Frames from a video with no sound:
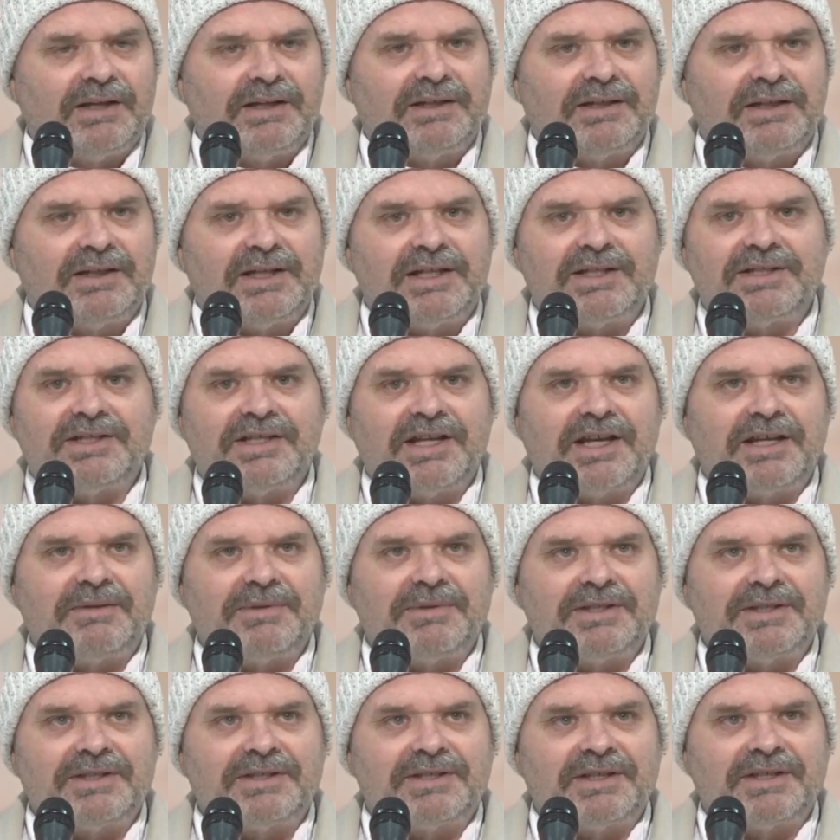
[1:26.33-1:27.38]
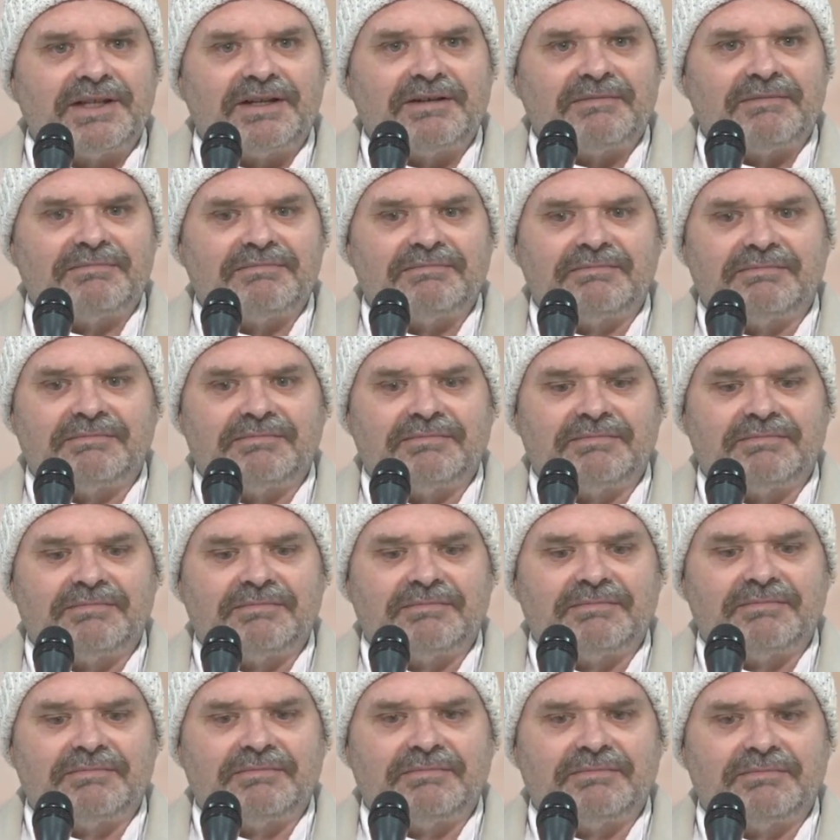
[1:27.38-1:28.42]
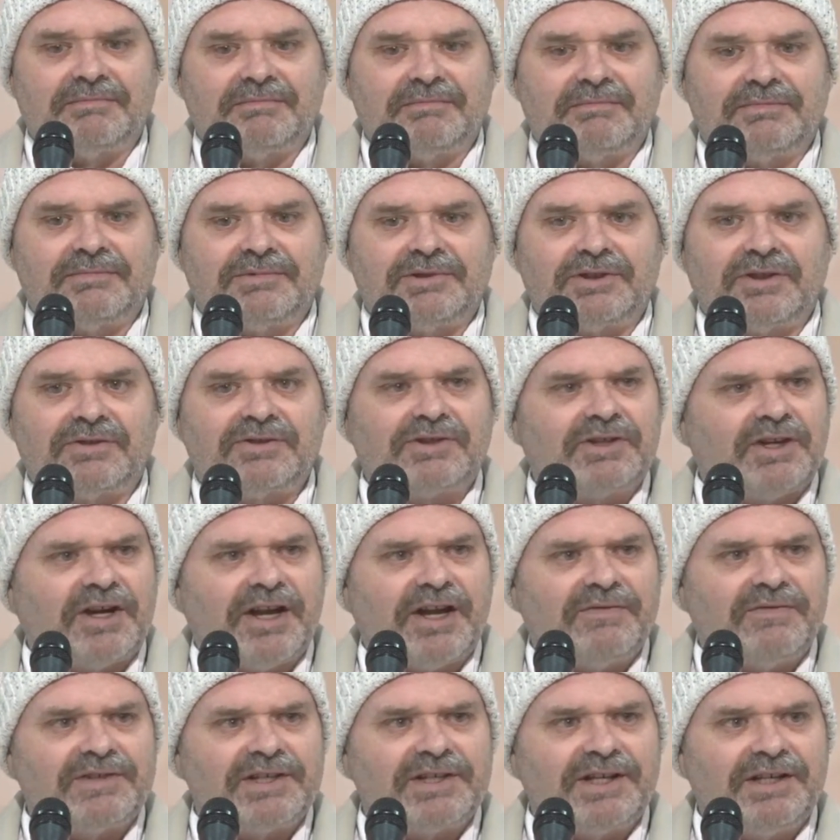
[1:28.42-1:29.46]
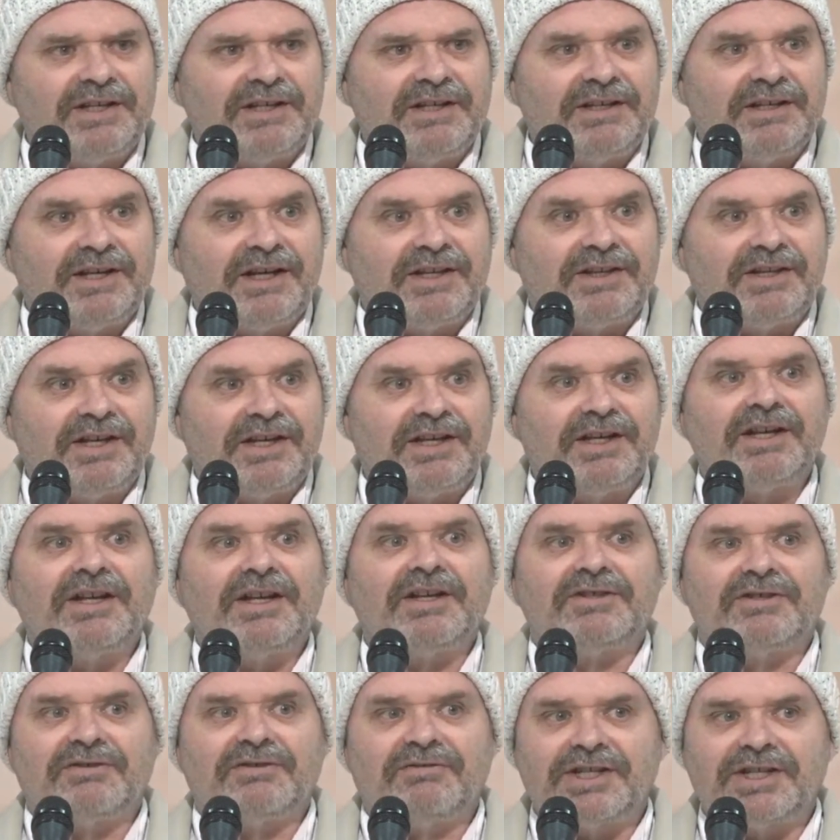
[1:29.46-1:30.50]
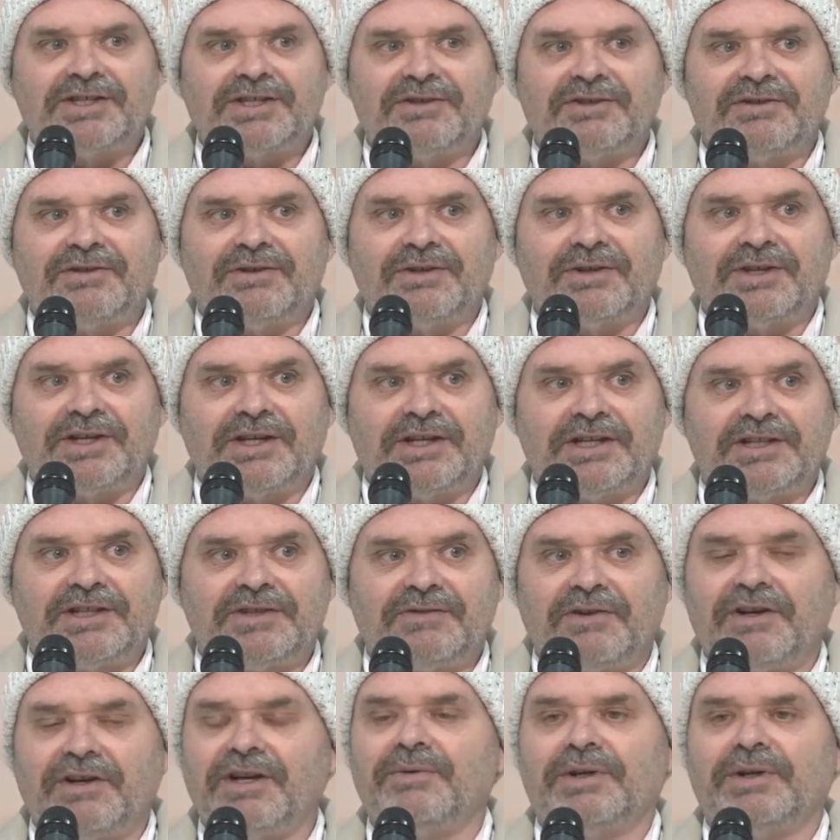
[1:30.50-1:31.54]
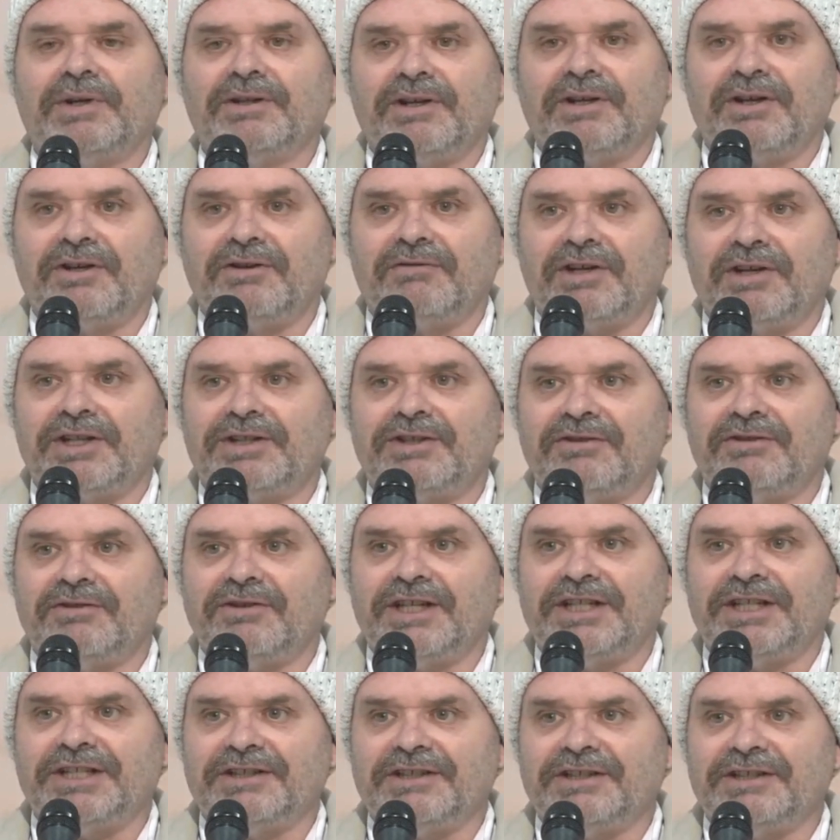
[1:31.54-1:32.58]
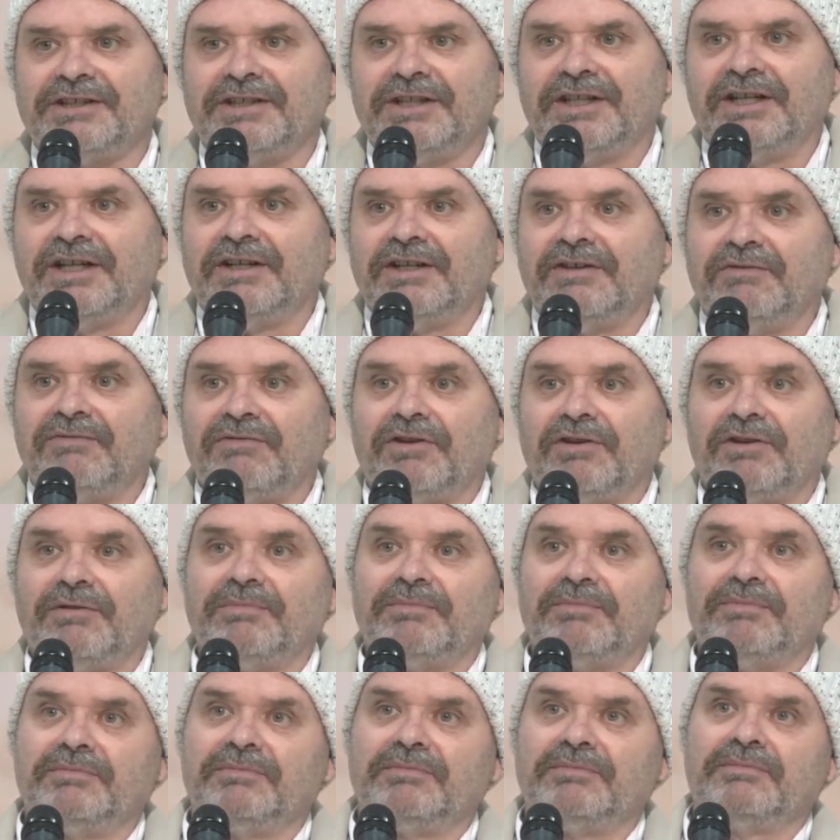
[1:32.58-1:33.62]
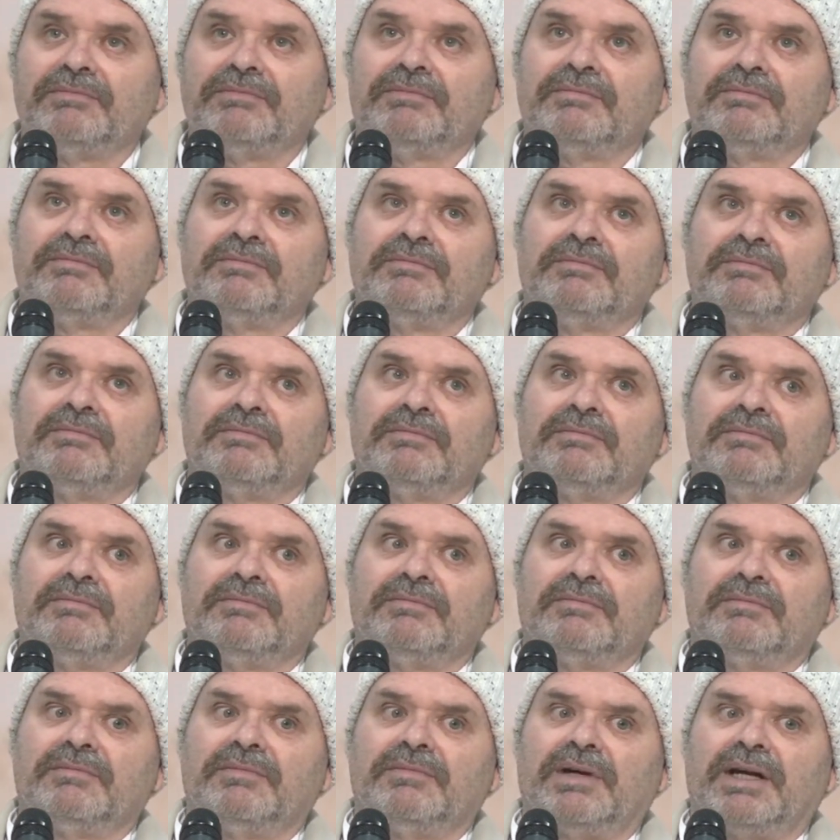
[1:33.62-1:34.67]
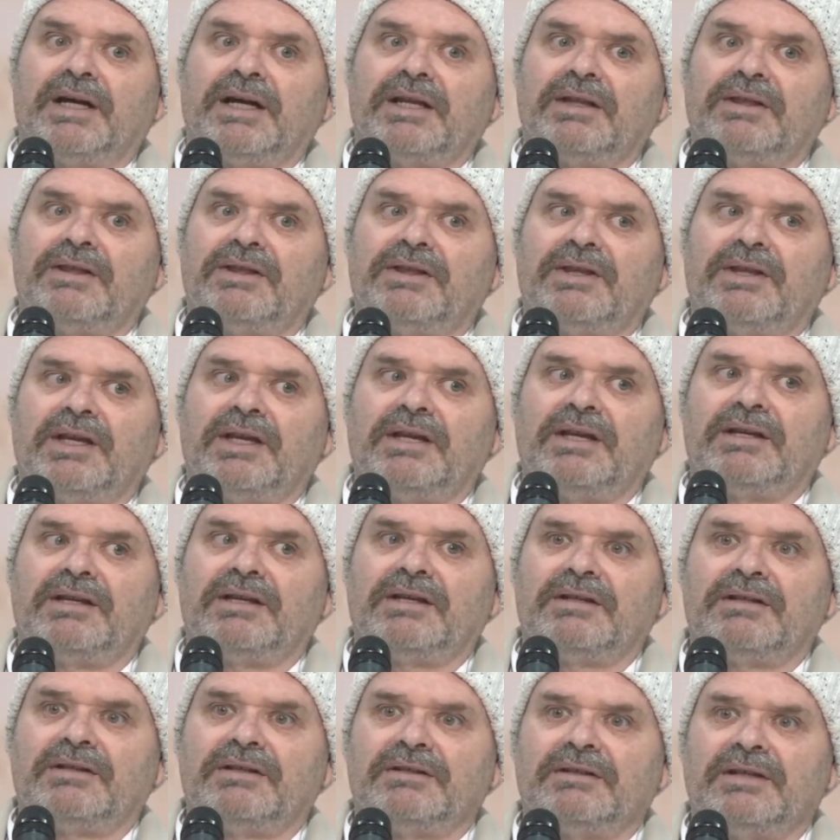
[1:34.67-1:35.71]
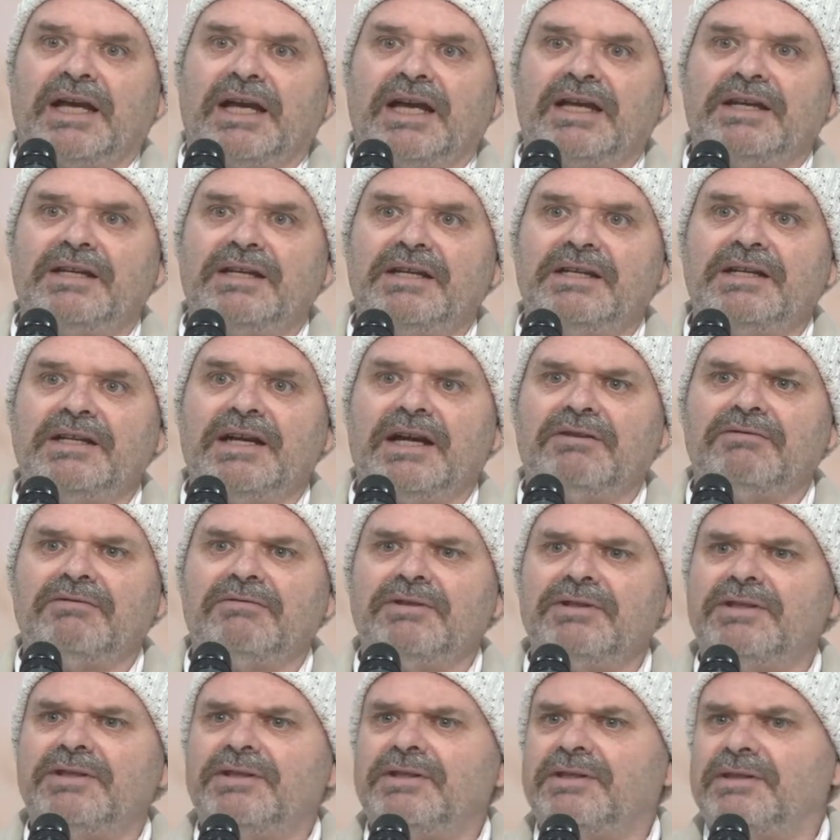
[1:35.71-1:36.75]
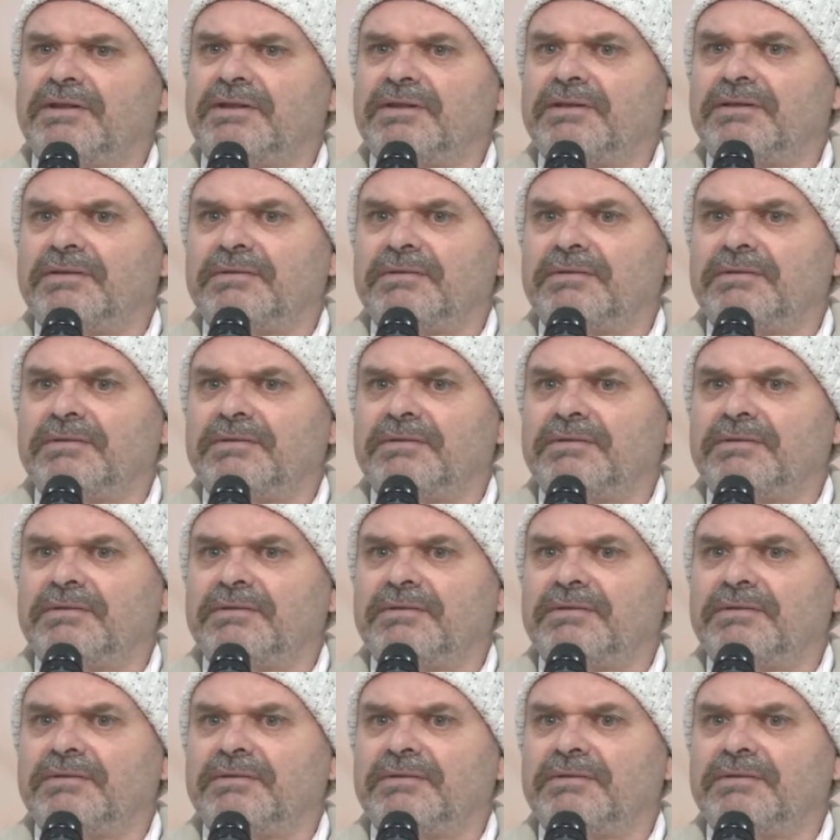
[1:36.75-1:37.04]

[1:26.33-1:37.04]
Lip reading: his name is Dostoevsky, I think, as a Russian author. He's a very well-known Russian writer from, I think, 1800s,